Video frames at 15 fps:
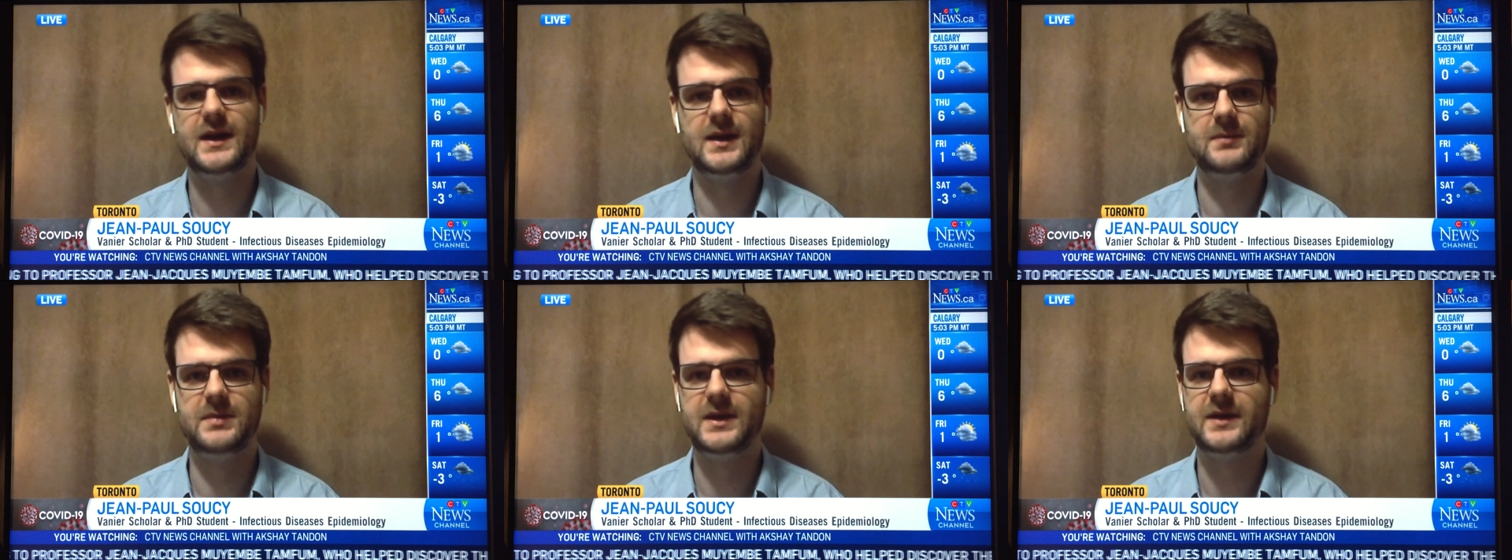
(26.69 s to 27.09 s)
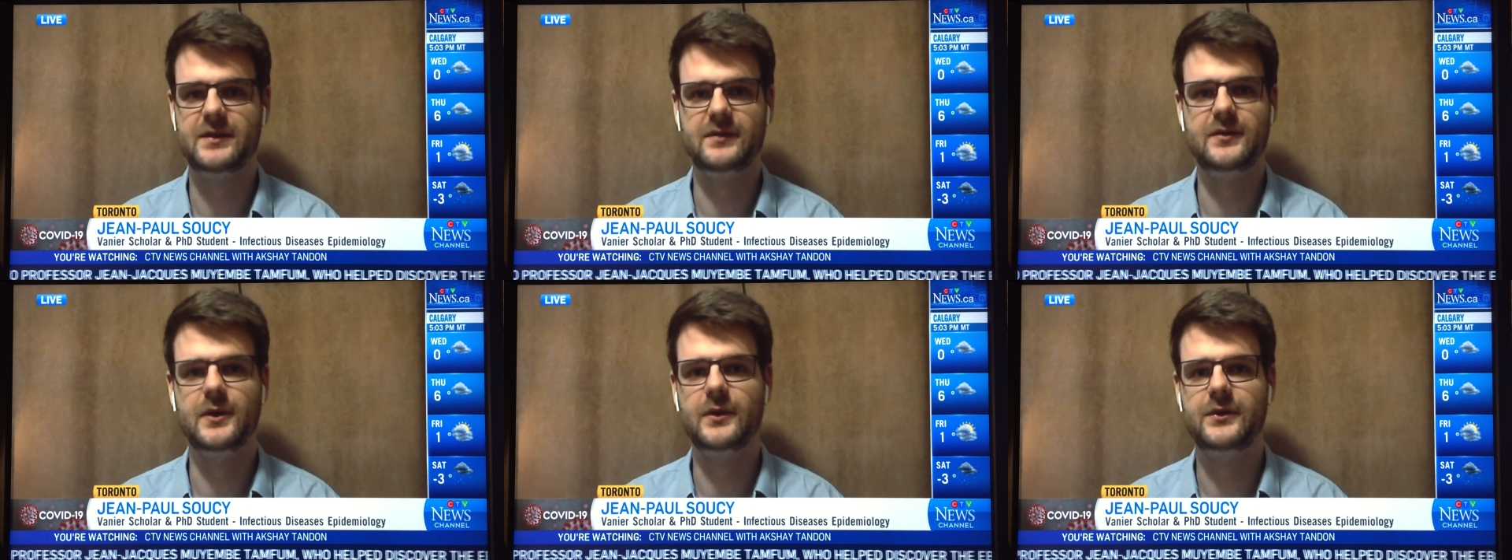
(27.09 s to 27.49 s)
because of
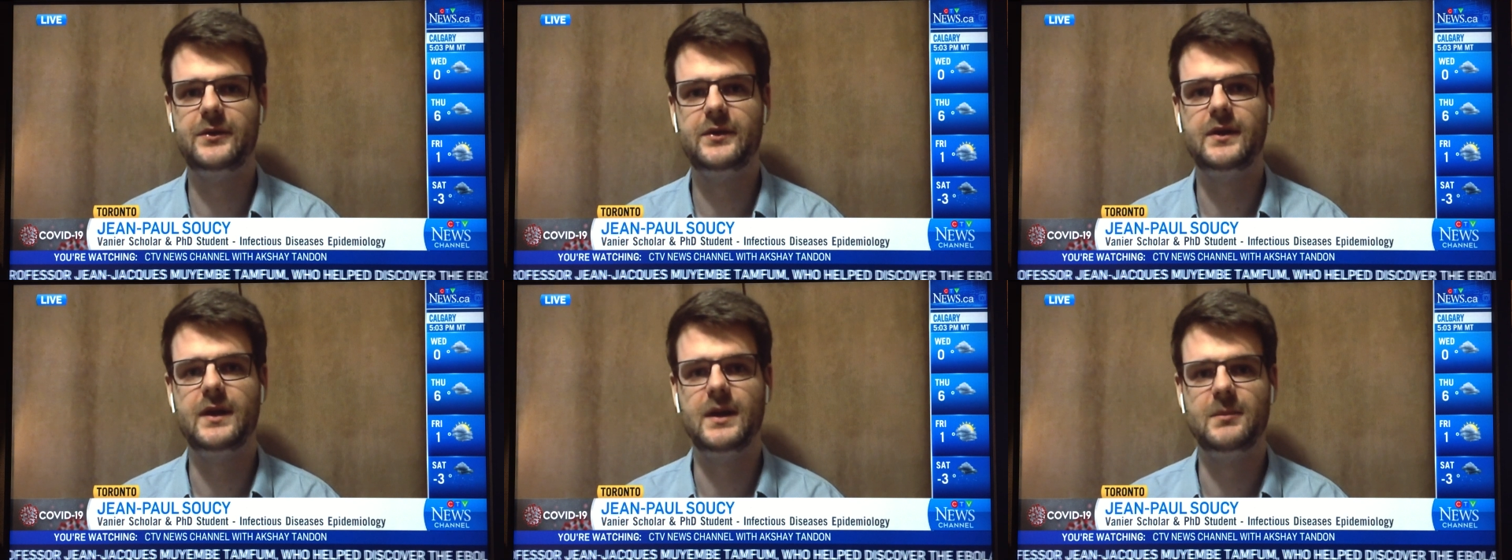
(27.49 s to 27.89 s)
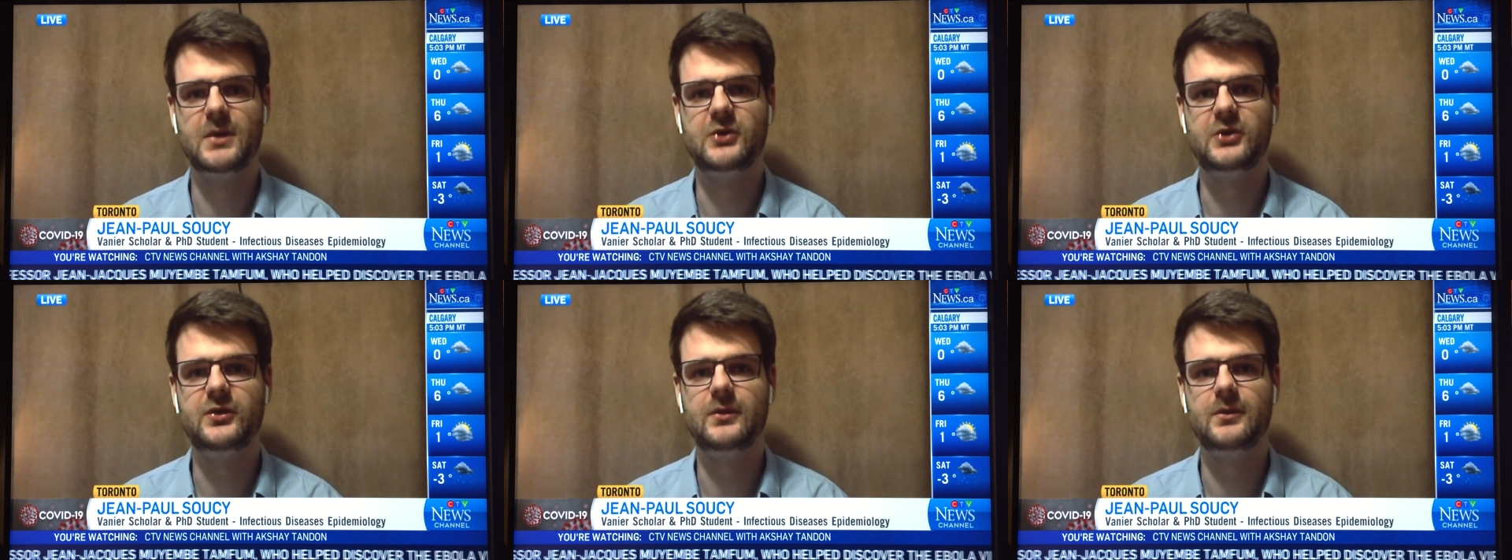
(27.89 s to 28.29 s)
those
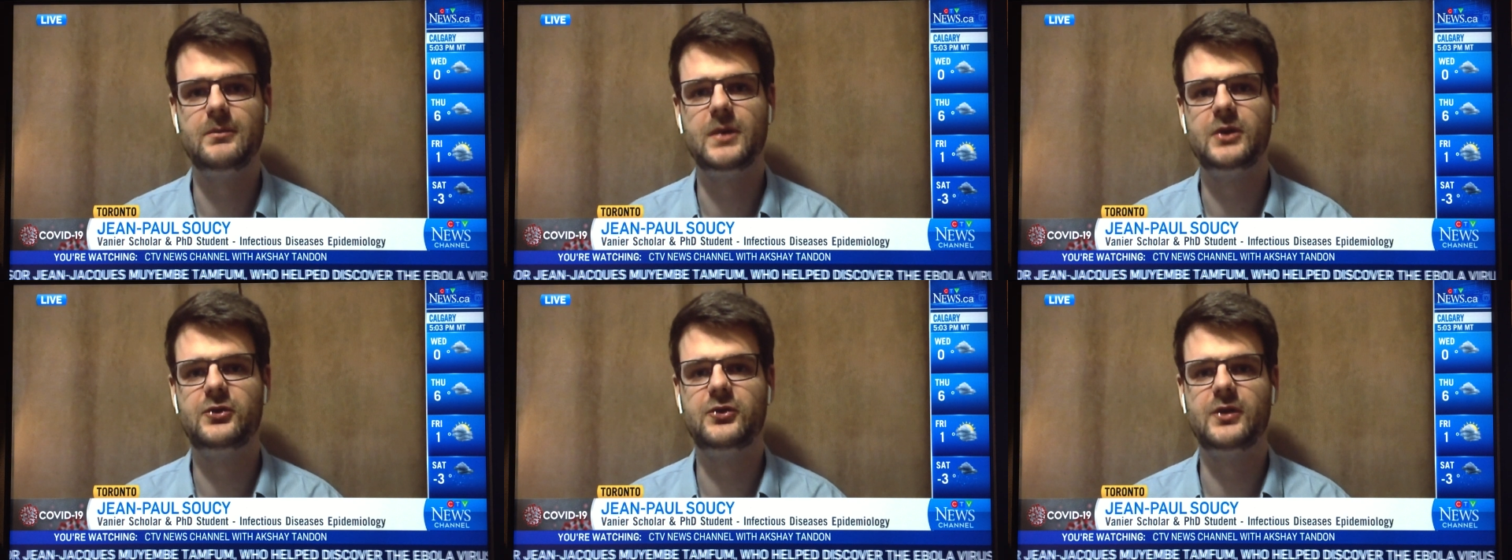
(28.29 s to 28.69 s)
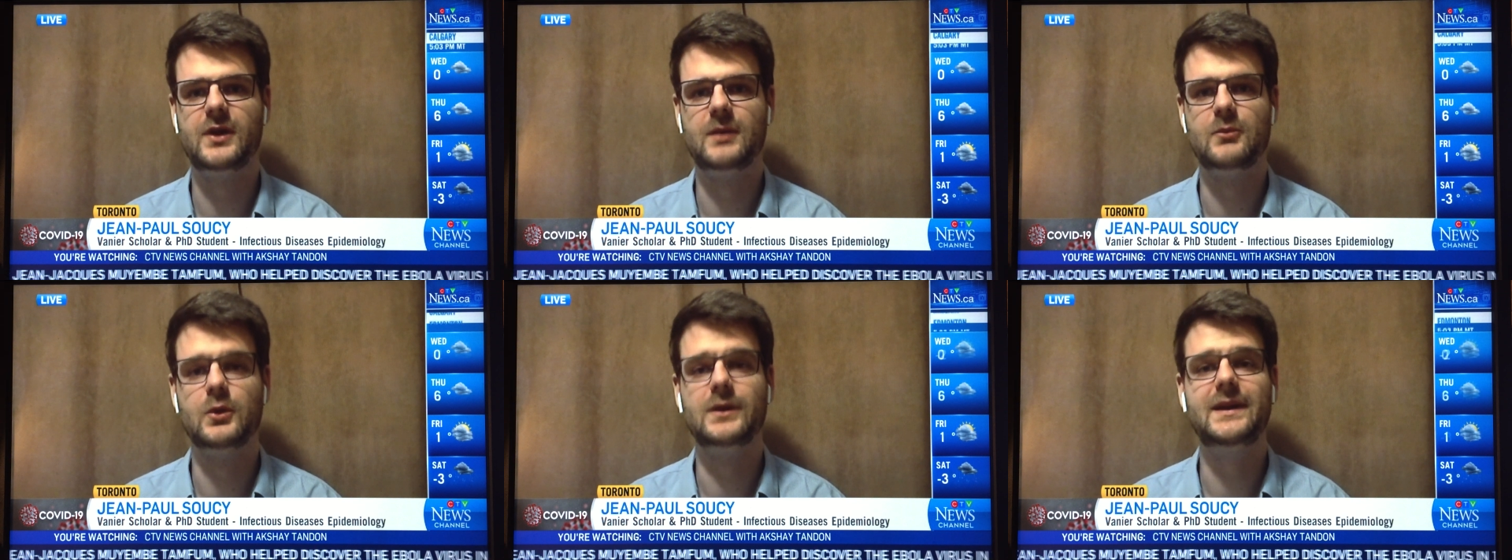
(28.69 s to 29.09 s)
much
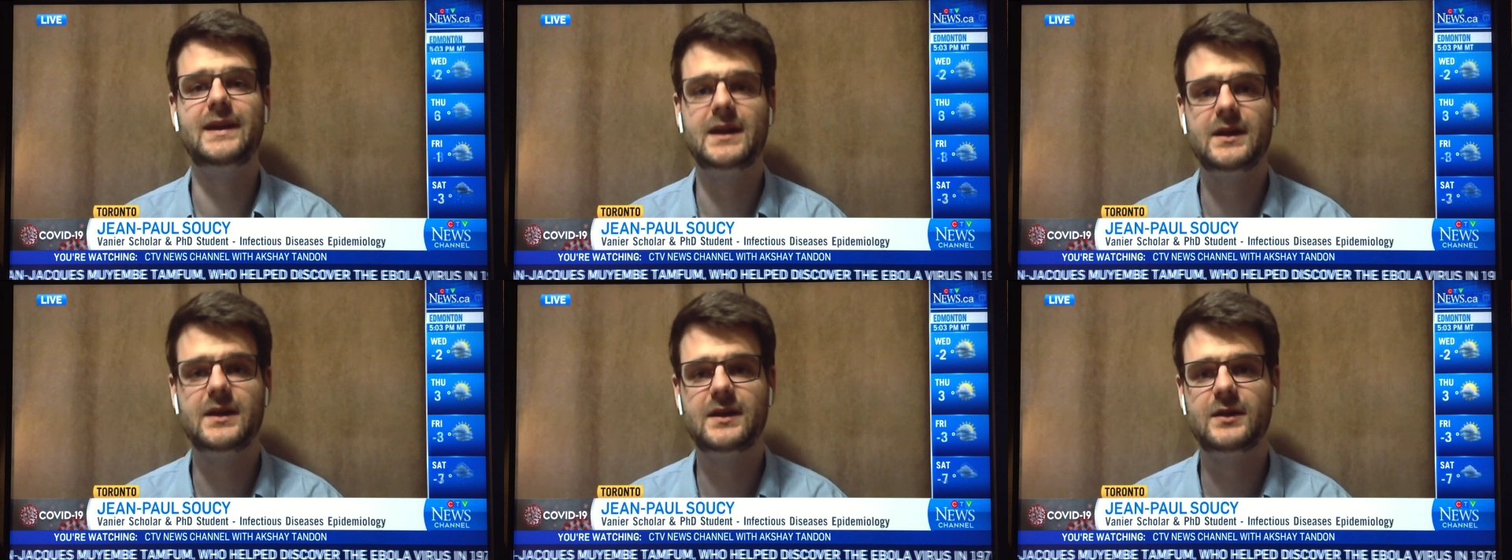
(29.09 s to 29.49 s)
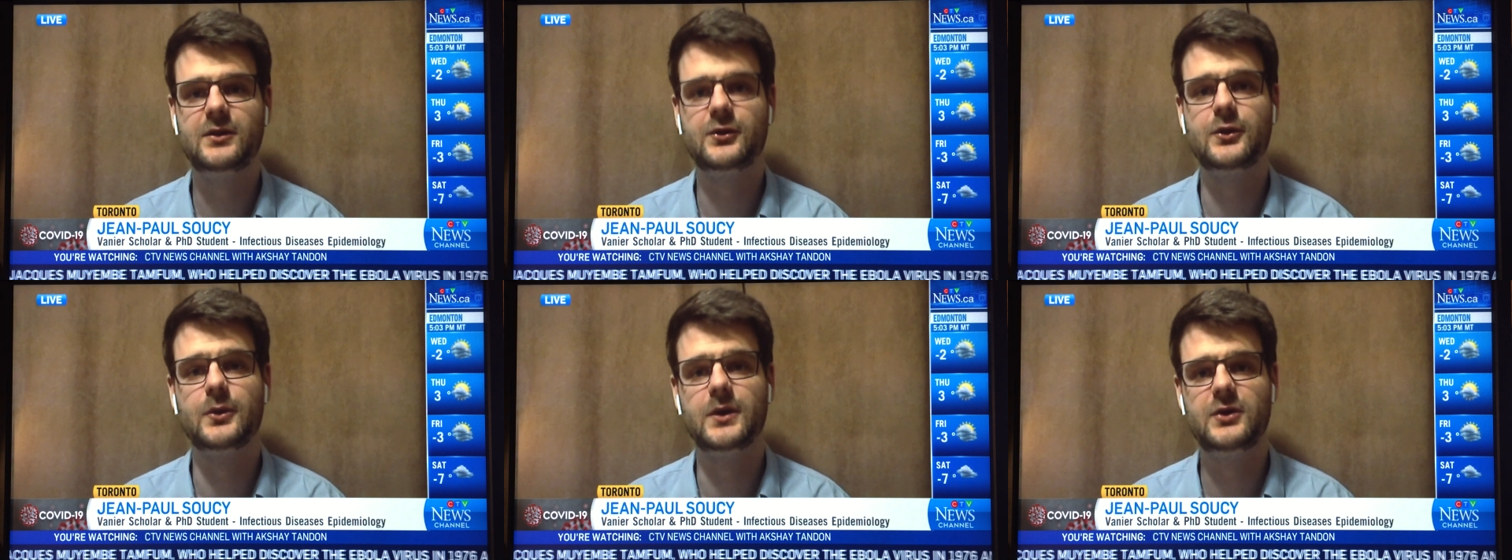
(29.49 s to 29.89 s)
more lenient
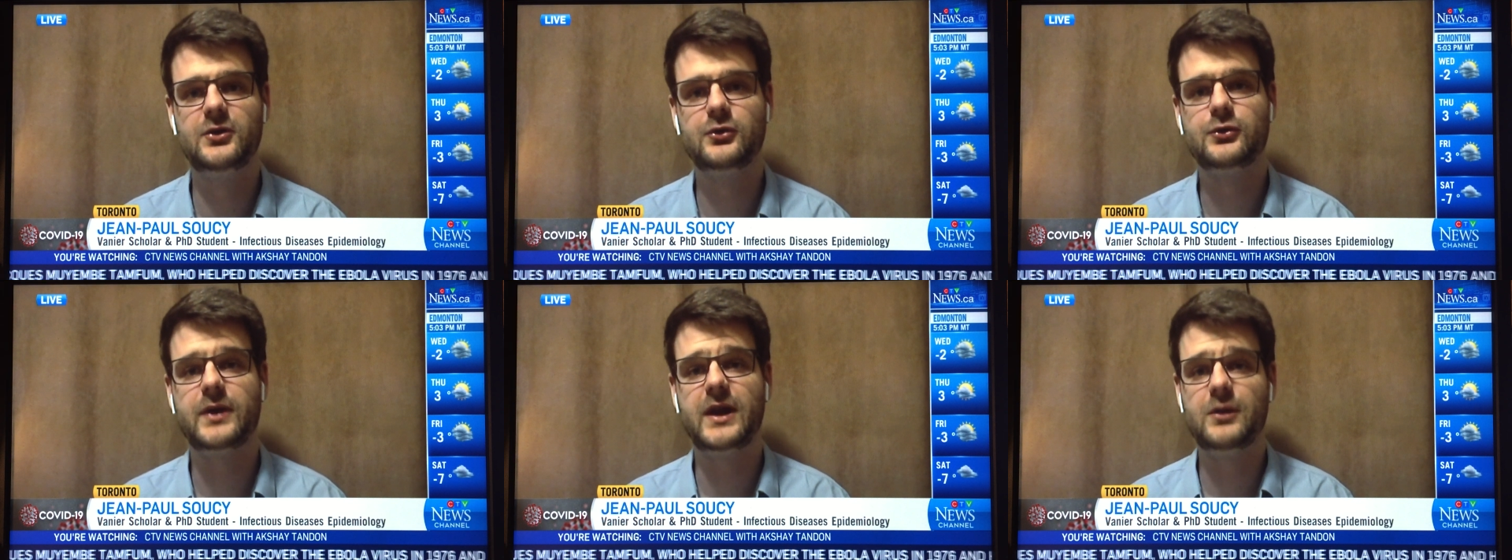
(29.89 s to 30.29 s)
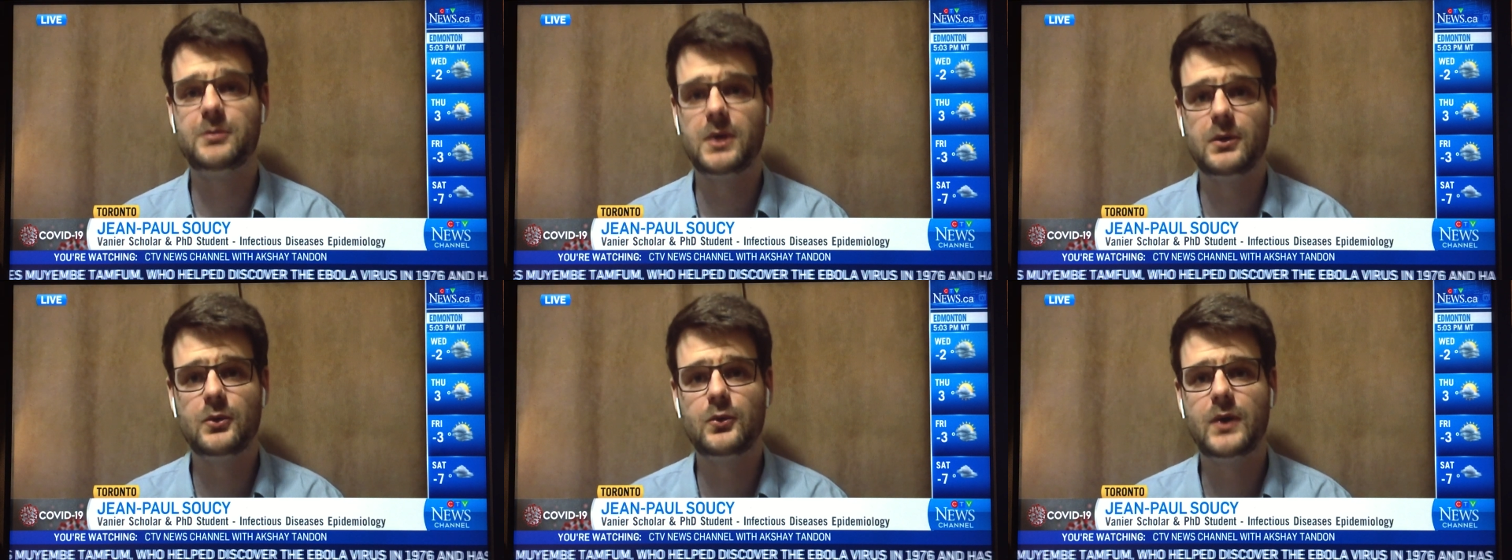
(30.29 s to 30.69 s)
storage and
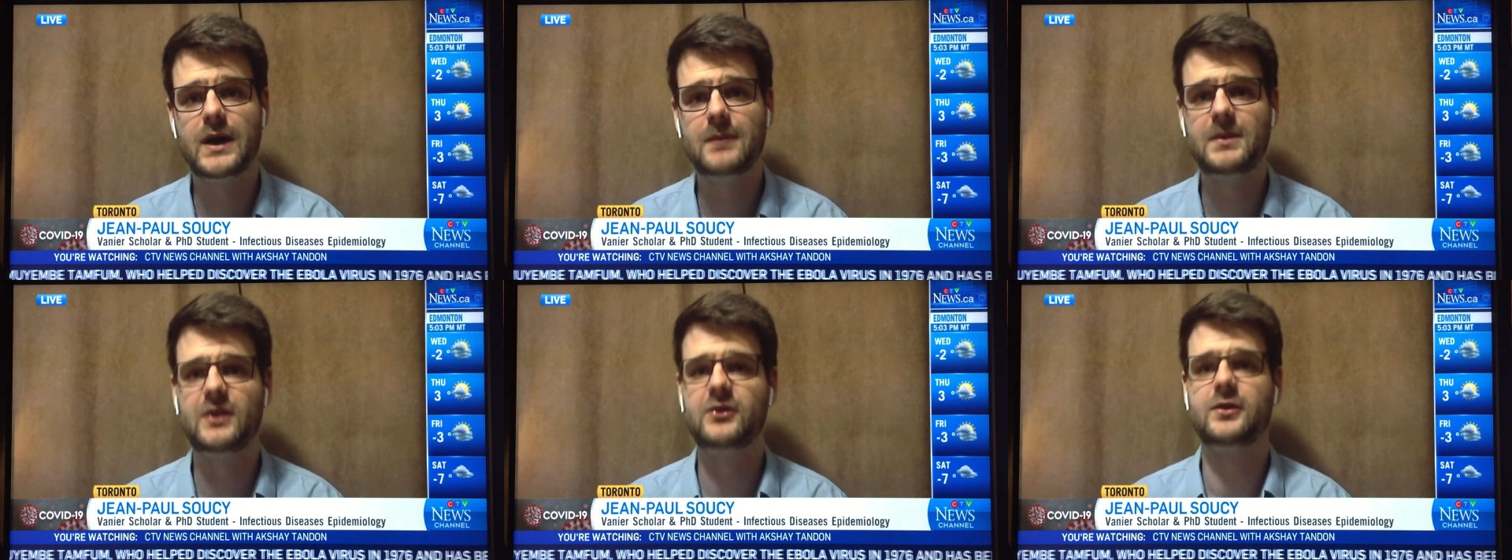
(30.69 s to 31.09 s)
transport requirements.